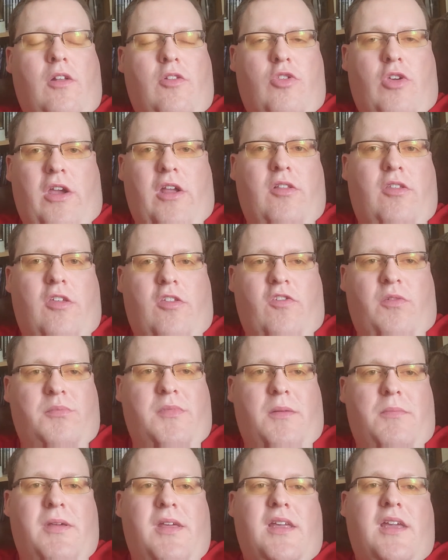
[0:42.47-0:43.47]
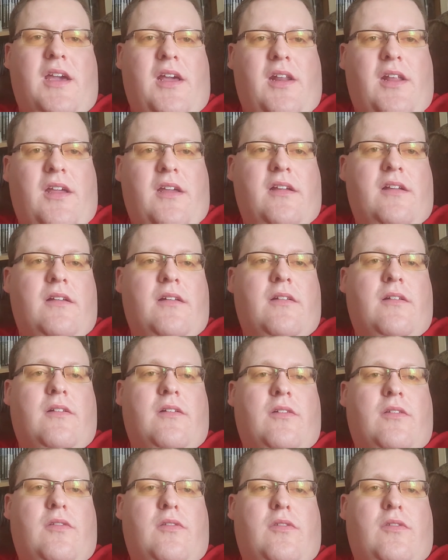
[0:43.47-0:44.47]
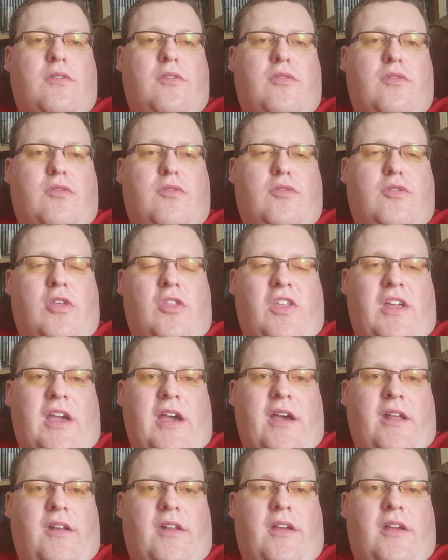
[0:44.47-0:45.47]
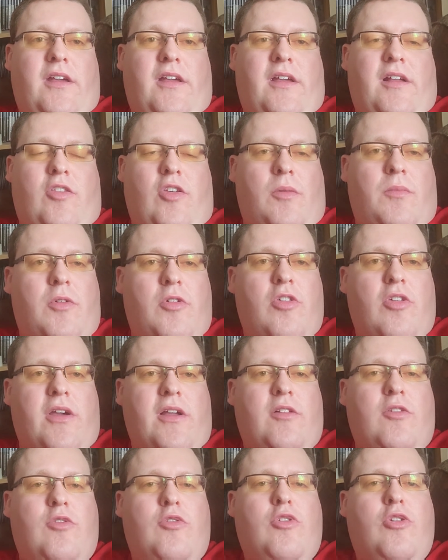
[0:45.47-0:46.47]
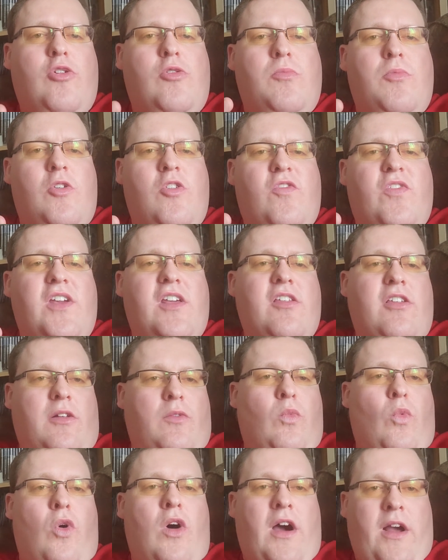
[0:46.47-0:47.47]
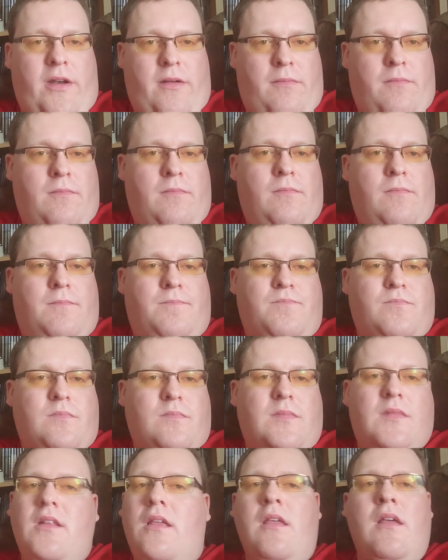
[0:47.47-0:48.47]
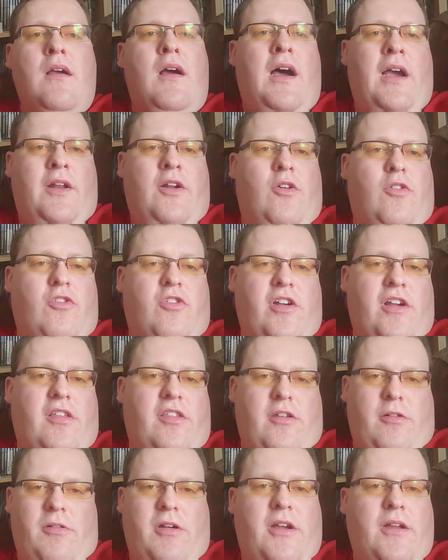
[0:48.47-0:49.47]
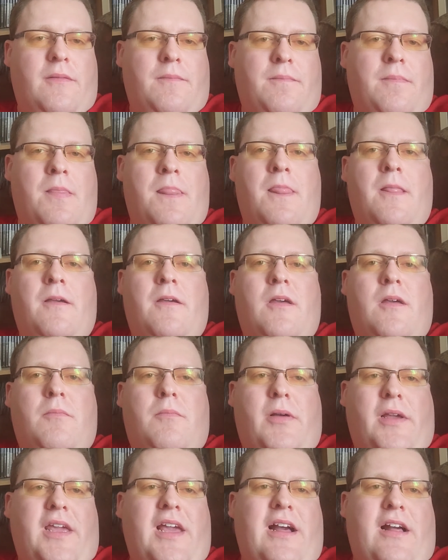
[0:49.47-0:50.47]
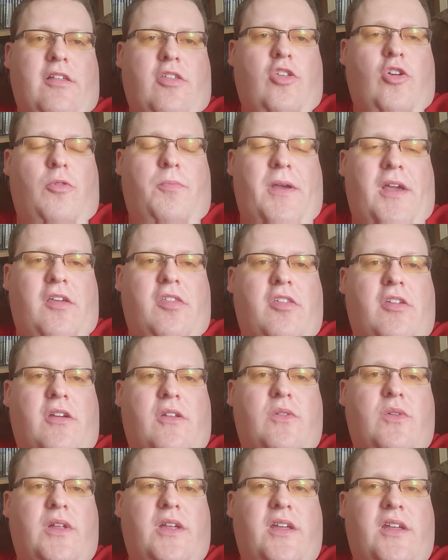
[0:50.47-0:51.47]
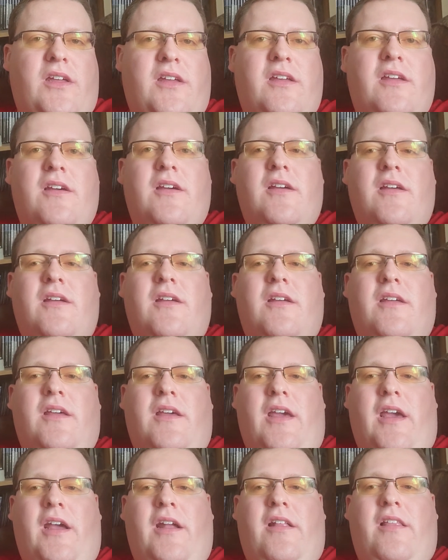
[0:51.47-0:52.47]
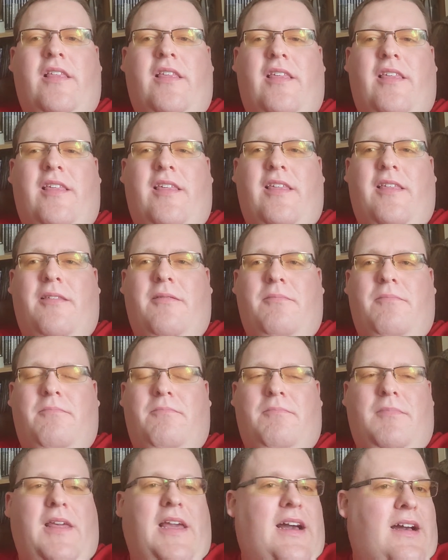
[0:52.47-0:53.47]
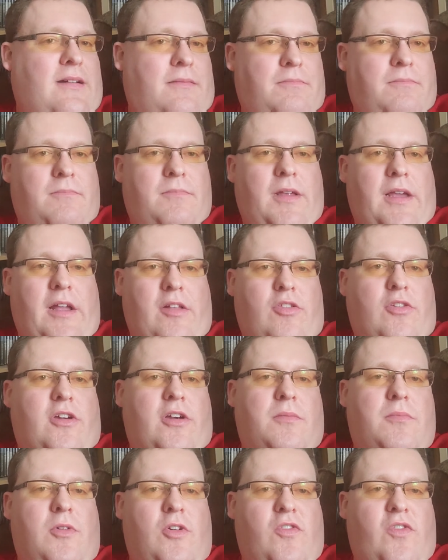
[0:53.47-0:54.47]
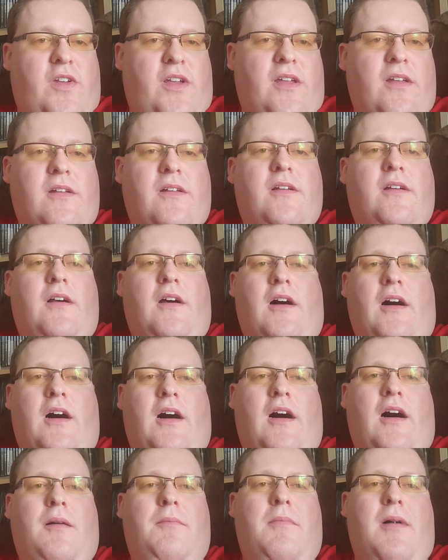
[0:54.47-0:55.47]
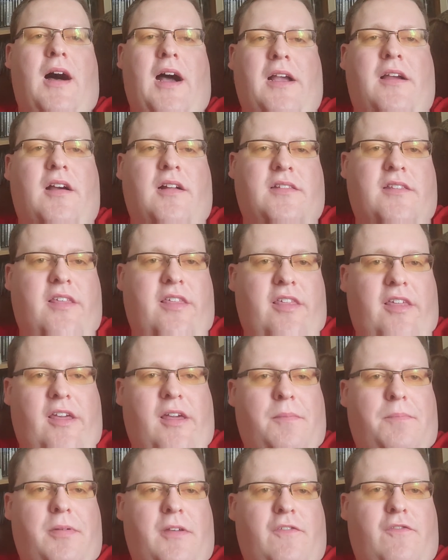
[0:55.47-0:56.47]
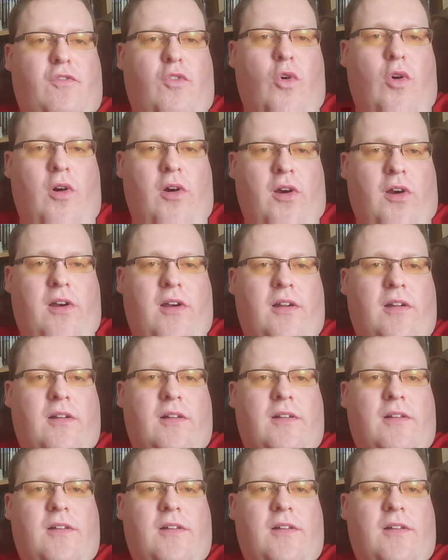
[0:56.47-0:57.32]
changes from the beginning to the end. It's almost like two movies in one. I know, crazy, right? But yeah, so basically, it's yeah, it's a good movie. Um, I got to see it before